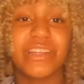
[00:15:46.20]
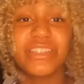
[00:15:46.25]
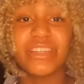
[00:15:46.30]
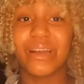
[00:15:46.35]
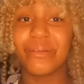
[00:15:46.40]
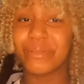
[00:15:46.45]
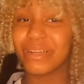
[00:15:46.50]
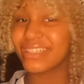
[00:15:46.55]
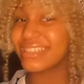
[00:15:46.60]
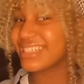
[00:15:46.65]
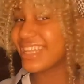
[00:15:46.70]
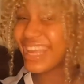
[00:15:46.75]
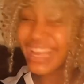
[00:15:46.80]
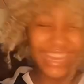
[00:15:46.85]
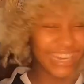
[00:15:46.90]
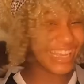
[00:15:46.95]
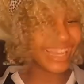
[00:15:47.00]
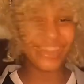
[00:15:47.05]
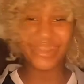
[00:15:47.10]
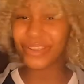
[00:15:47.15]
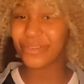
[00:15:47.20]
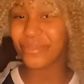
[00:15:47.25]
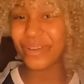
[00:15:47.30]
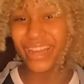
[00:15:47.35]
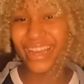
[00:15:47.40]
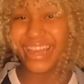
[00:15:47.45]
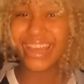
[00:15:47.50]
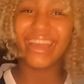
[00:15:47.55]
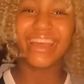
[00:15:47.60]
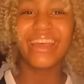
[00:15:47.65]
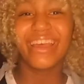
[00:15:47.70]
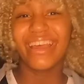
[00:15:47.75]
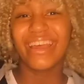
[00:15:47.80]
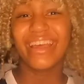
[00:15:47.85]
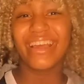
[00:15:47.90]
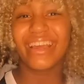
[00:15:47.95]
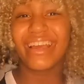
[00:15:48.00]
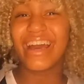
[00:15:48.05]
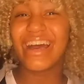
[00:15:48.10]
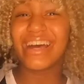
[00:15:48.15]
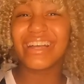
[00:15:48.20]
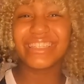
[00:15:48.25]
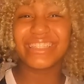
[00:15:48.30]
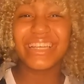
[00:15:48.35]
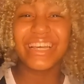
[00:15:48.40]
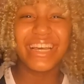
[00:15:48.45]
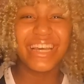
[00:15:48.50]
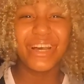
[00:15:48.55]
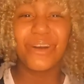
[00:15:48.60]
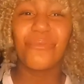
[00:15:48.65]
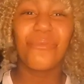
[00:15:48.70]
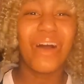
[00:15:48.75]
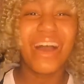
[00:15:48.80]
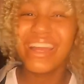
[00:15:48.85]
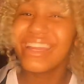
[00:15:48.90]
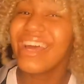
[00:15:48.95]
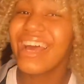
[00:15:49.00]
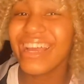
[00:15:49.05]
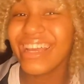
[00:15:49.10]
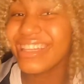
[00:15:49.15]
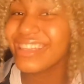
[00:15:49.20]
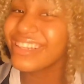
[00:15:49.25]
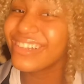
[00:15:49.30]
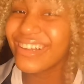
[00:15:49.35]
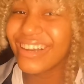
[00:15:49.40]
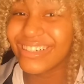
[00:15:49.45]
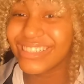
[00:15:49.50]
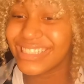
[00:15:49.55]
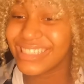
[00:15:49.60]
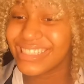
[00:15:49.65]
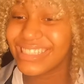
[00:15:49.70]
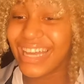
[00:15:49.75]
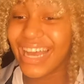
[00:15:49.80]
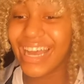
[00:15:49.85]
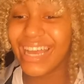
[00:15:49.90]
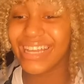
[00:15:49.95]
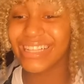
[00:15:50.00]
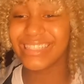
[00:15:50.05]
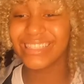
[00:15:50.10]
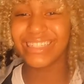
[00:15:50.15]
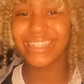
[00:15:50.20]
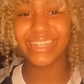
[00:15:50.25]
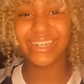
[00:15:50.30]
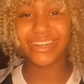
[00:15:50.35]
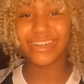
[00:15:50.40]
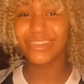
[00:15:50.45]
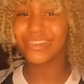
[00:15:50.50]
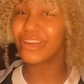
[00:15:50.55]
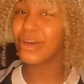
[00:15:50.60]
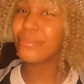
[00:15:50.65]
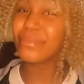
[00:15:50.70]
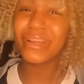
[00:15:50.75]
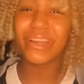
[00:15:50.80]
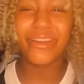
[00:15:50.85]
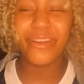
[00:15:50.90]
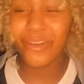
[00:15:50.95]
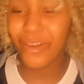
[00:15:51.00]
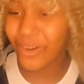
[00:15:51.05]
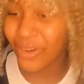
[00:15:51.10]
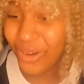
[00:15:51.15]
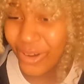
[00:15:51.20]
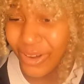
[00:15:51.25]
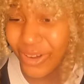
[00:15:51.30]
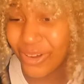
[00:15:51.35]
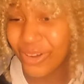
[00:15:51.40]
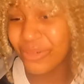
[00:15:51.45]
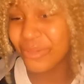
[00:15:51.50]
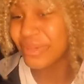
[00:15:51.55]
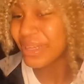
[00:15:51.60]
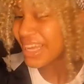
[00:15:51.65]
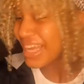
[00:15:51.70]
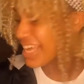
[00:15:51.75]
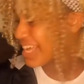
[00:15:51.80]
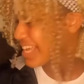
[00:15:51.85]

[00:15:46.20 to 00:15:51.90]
my Starbucks any other way, cause why not get the largest size? You know, go big or go home.